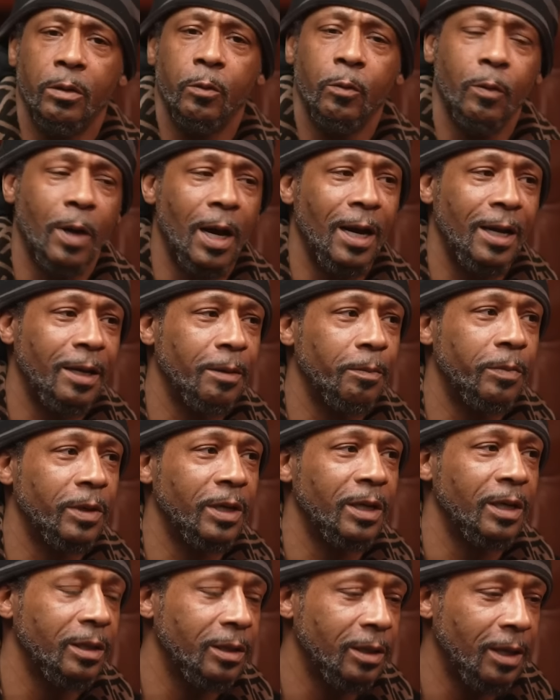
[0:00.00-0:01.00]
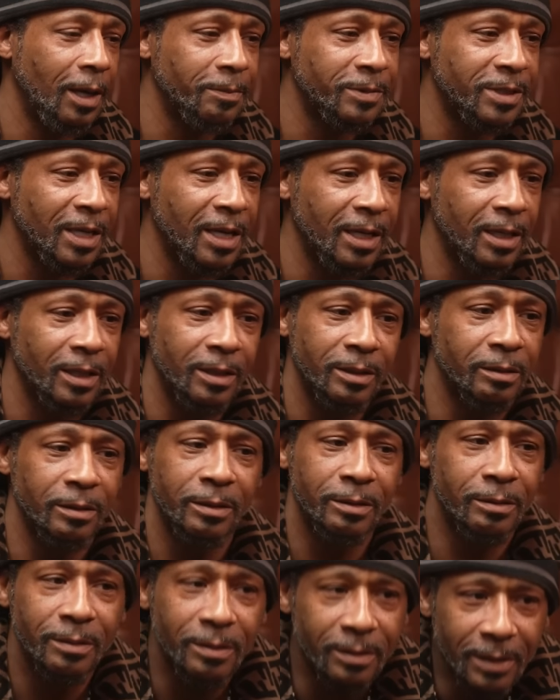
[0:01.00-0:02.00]
Right, but I'm saying
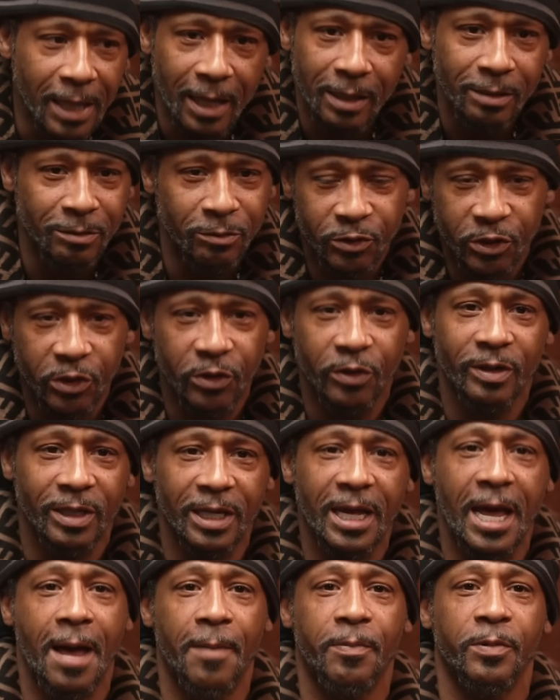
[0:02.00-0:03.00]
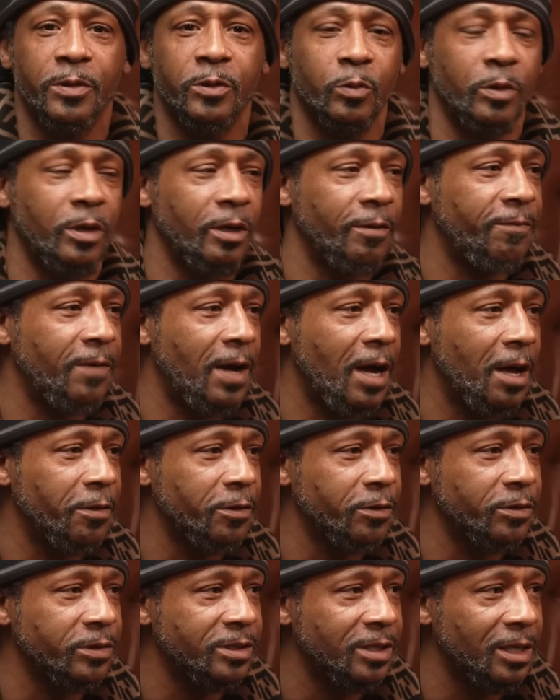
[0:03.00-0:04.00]
that generally happens with a
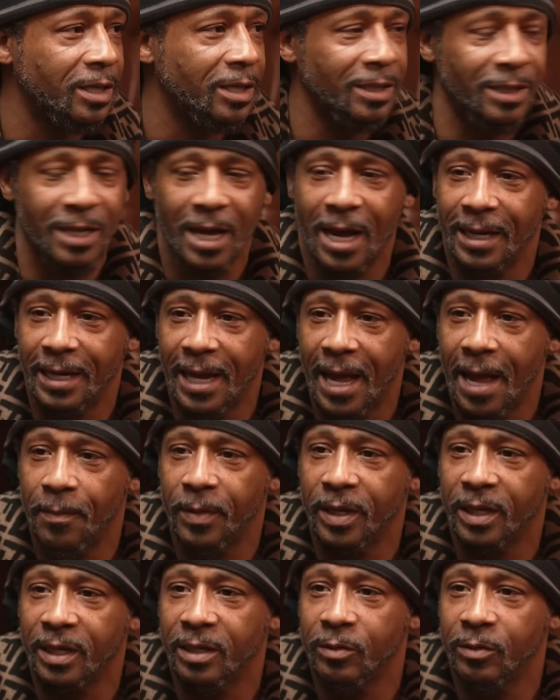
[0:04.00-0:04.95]
father-son dynamic.